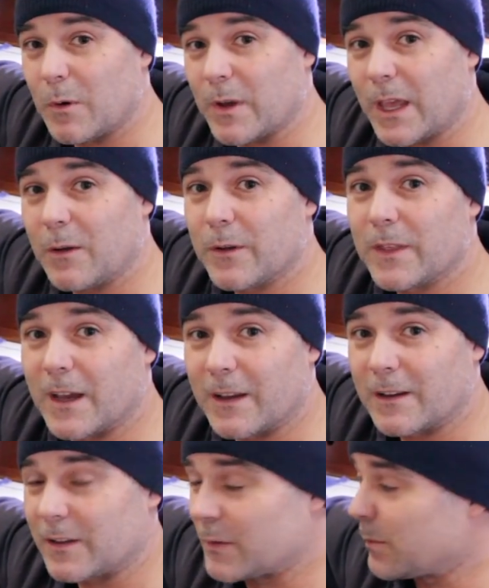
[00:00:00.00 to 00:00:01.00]
I'm okay with
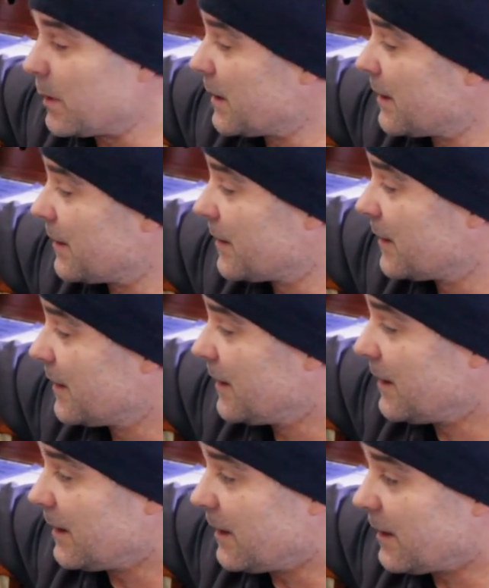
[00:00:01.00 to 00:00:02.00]
that is because
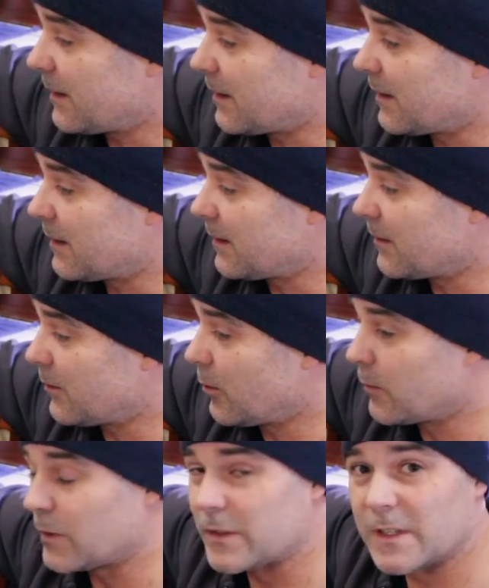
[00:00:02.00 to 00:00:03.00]
in
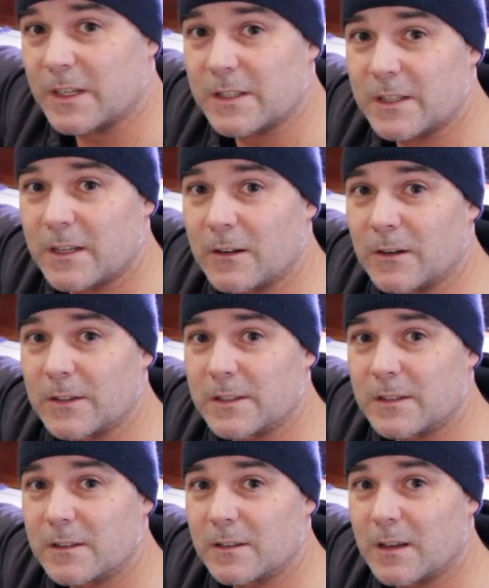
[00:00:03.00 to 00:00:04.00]
over six
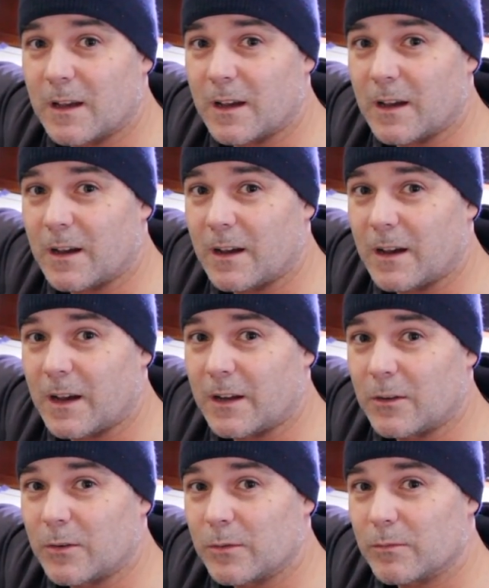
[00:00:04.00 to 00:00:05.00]
years,
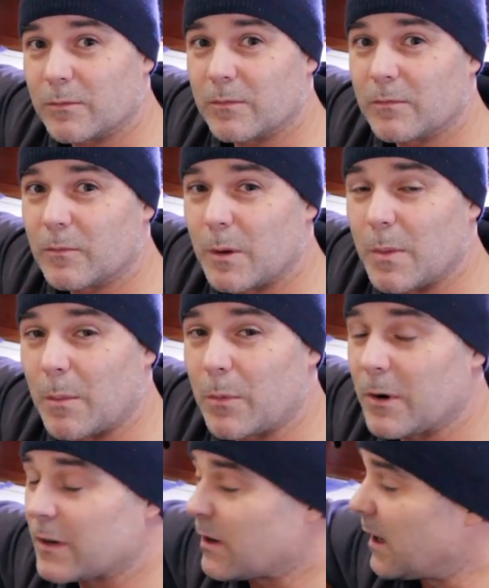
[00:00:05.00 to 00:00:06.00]
I don't
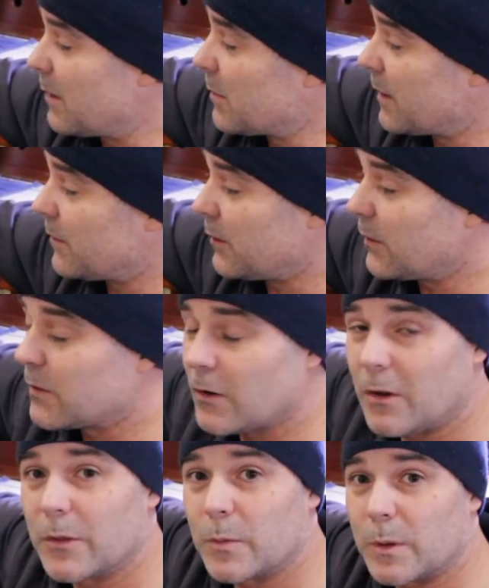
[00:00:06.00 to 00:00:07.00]
remember a time I've used
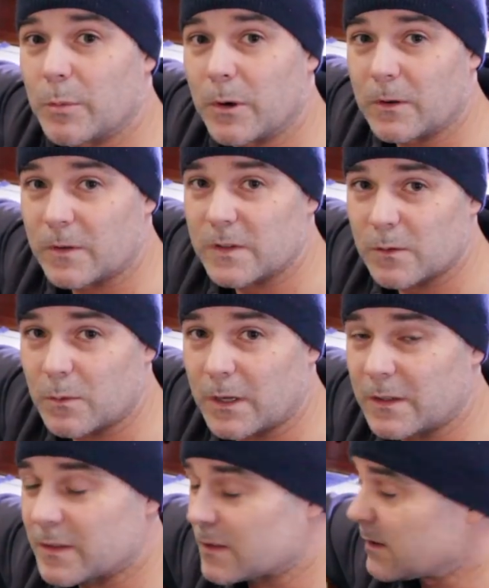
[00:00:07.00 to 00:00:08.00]
all three burners at
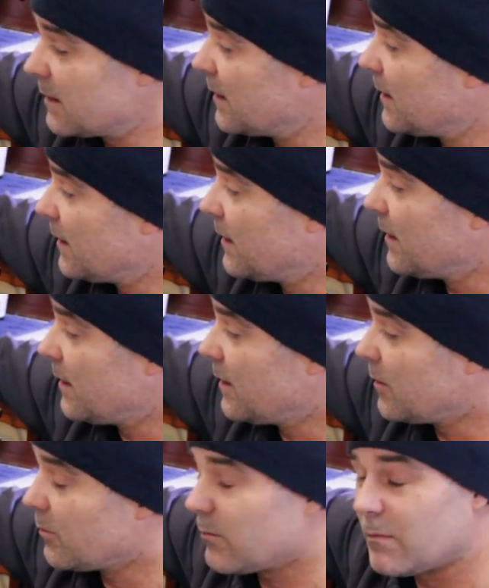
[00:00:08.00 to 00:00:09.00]
once.
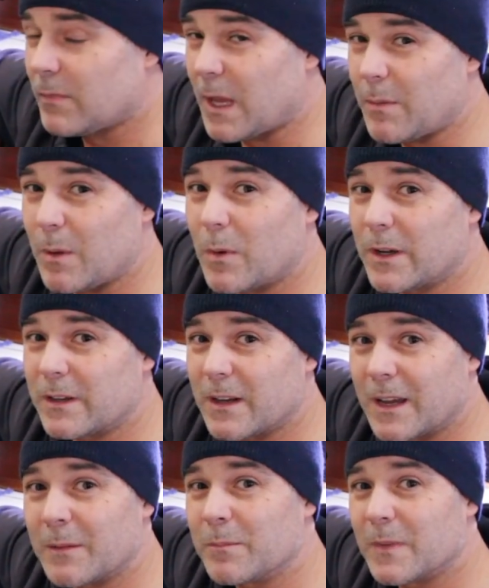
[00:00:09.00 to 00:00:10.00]
Maybe one
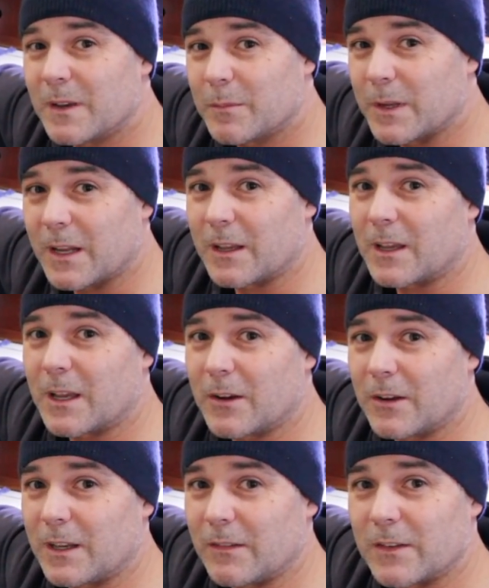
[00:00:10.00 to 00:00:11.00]
time, but I, I
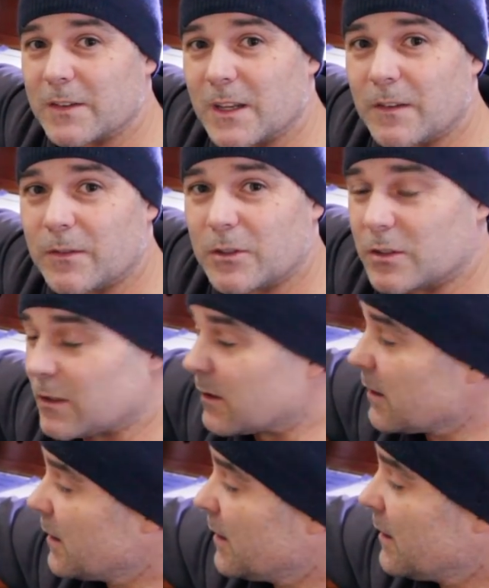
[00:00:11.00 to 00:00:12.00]
couldn't even say for sure.